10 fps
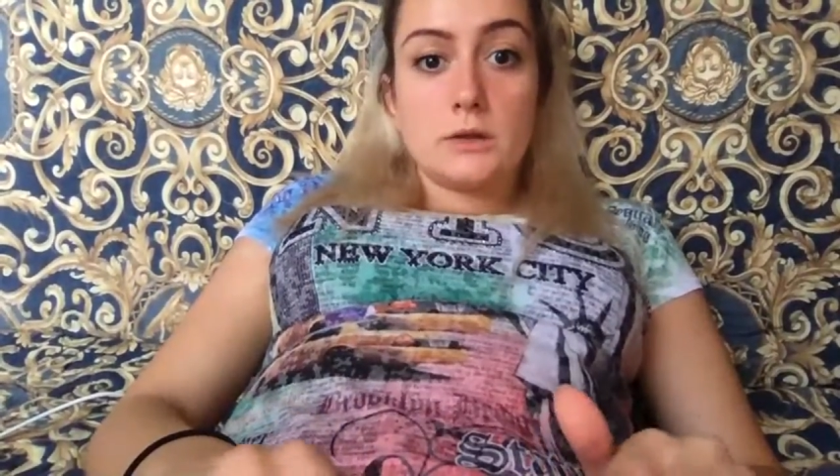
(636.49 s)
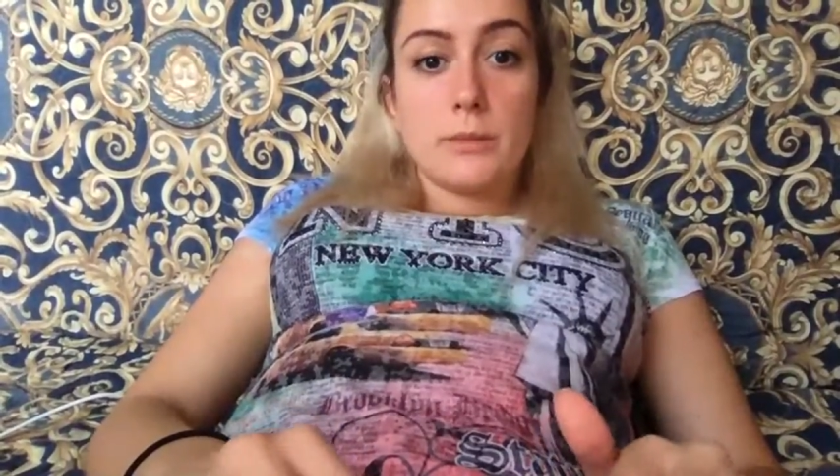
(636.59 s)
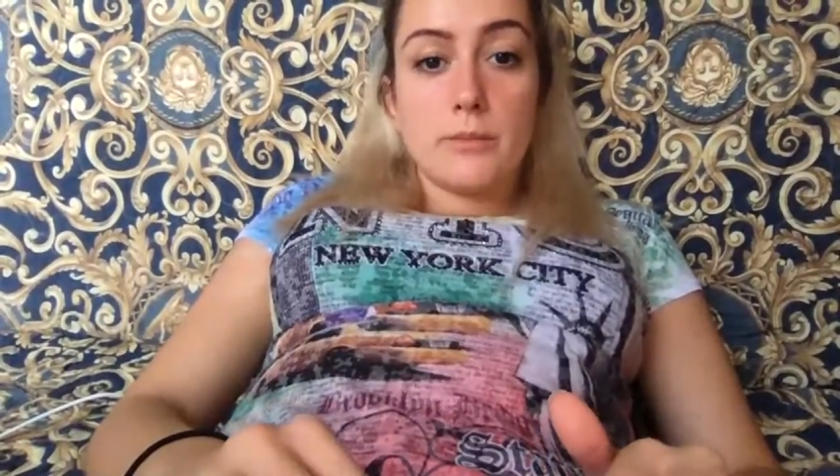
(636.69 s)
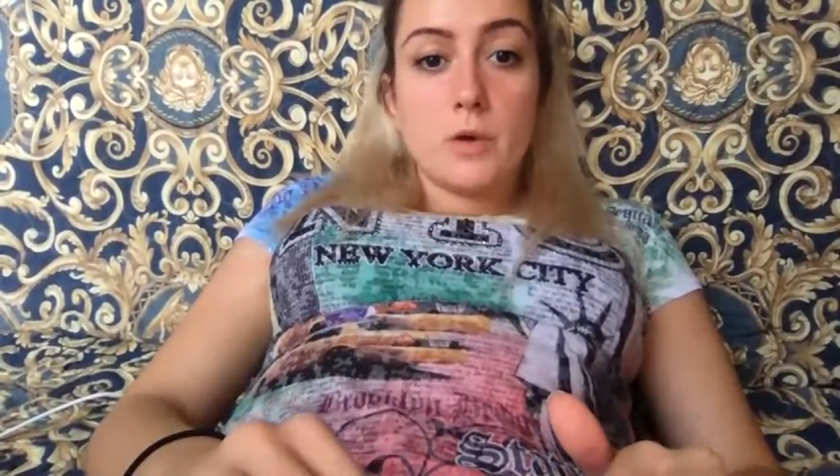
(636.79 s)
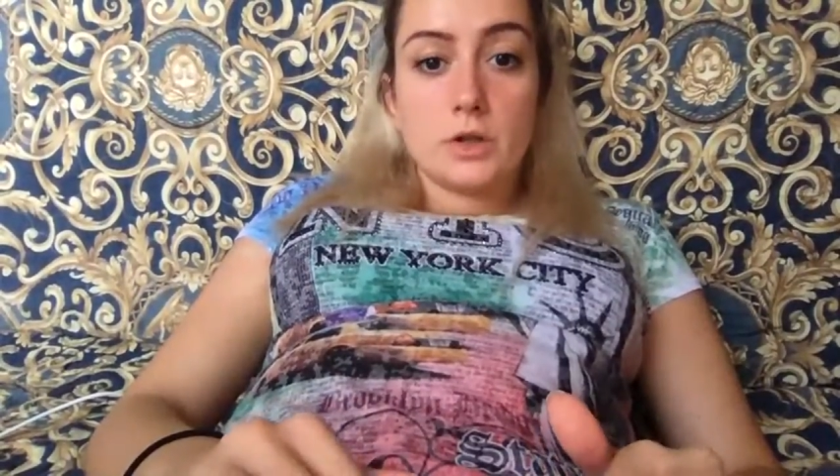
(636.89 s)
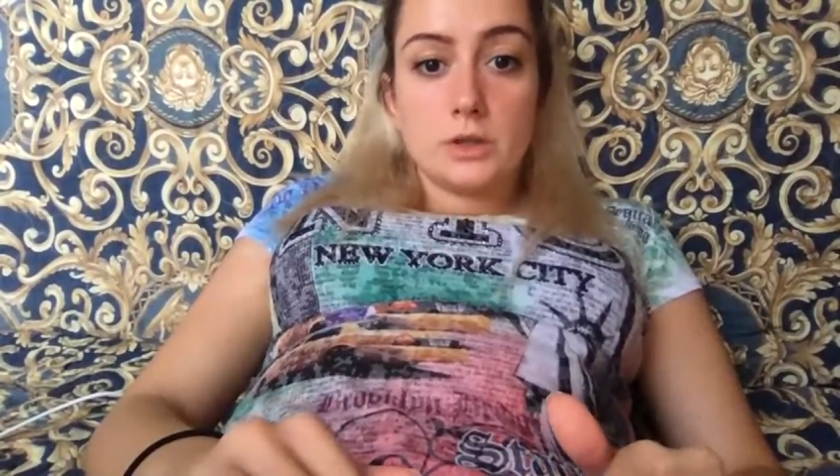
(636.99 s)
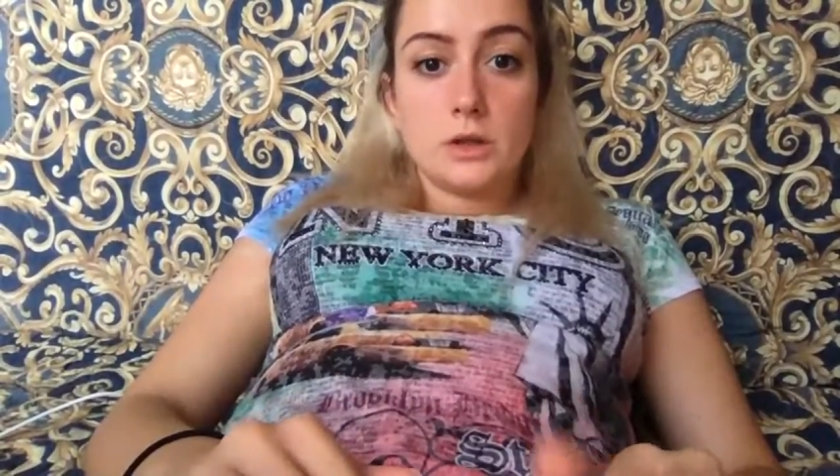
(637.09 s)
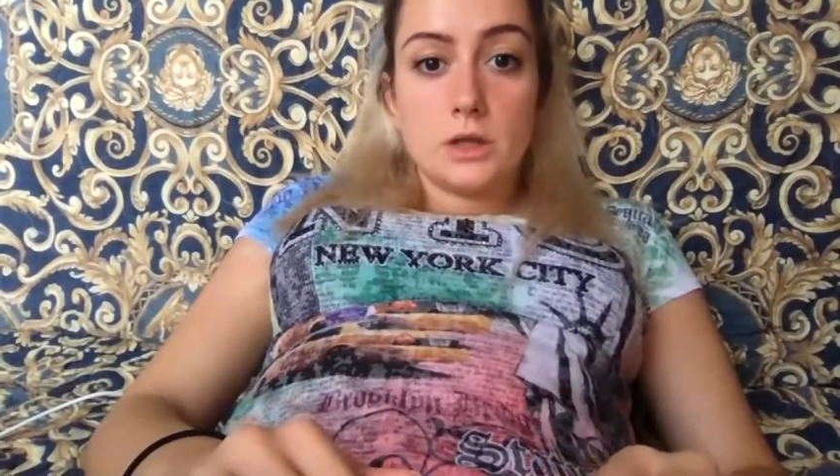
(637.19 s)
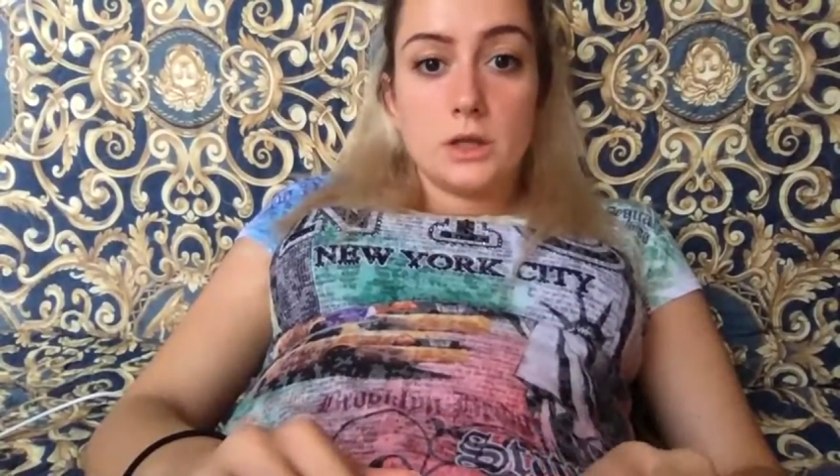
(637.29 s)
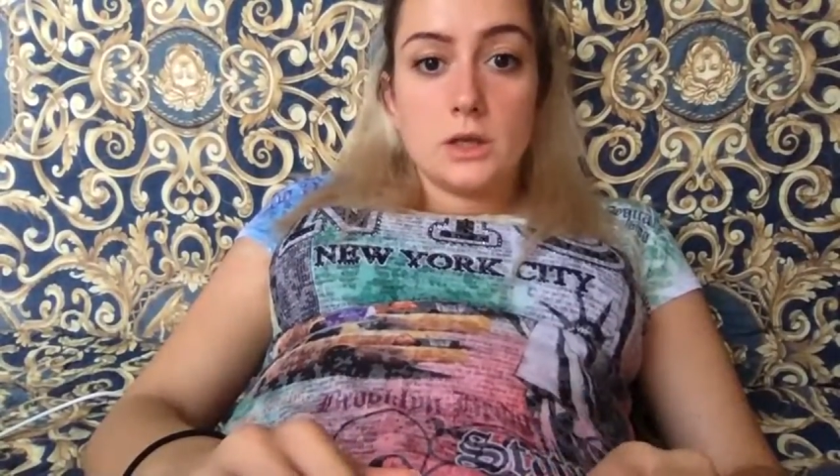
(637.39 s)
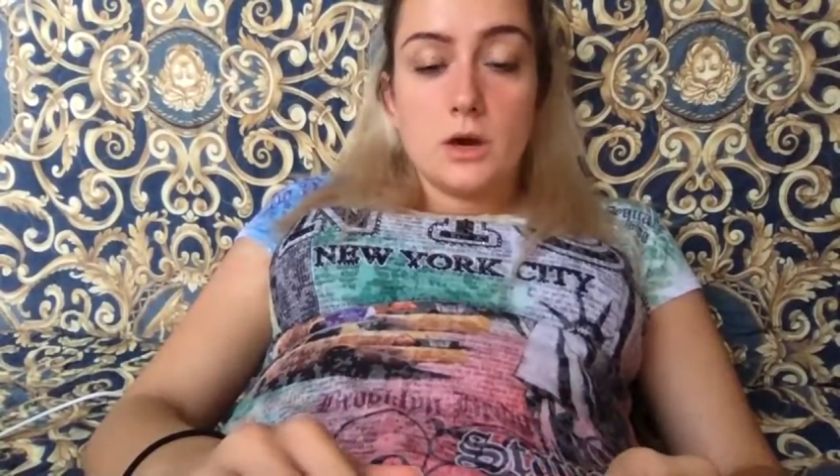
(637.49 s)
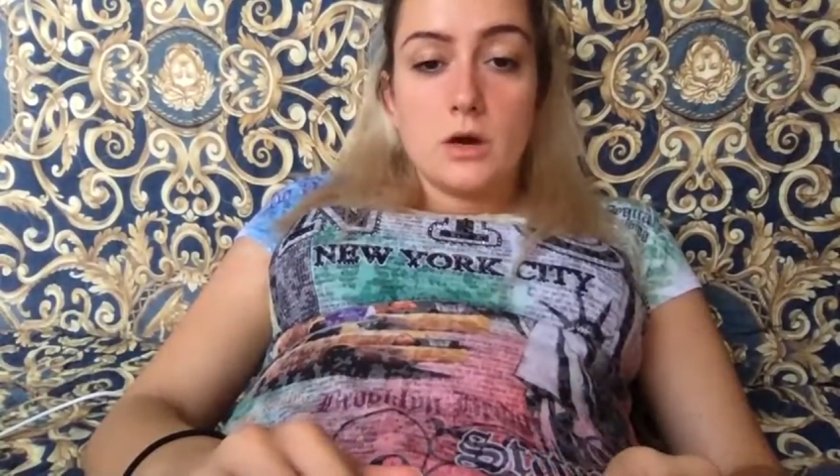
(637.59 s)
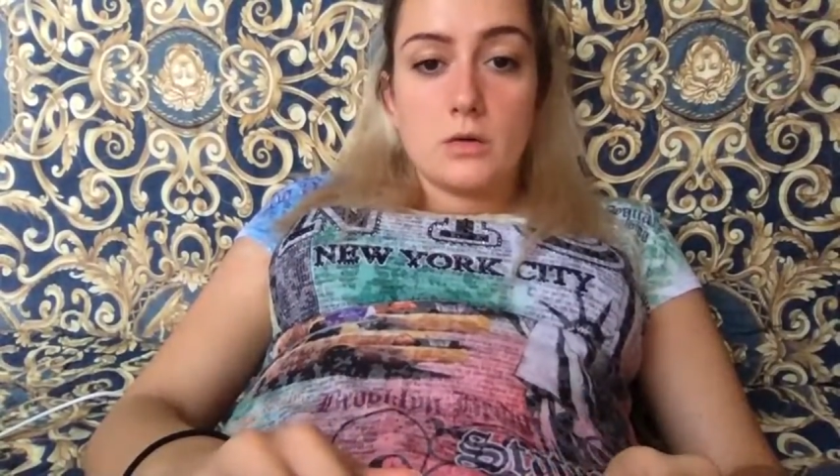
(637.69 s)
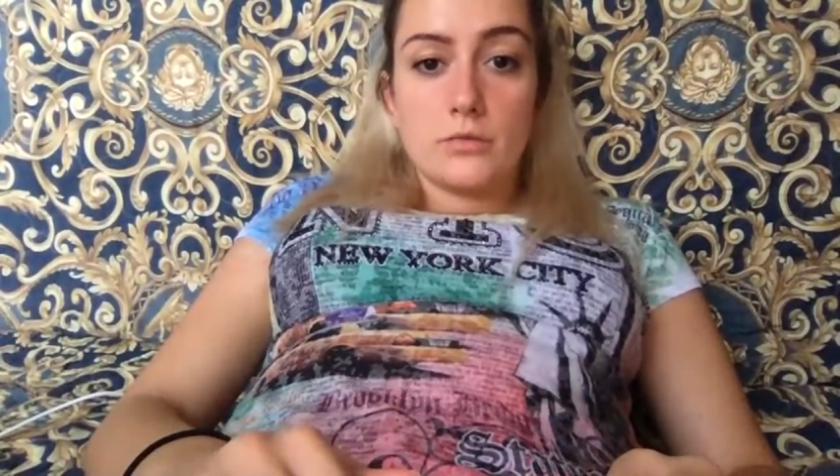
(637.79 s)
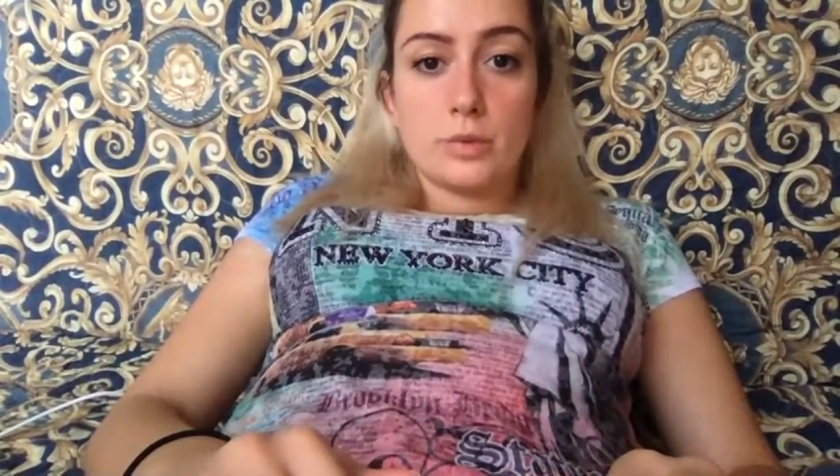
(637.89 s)
the modeling
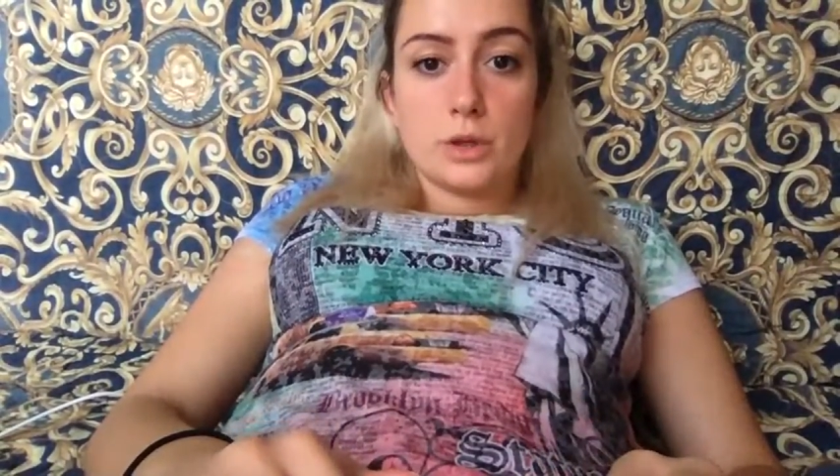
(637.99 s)
of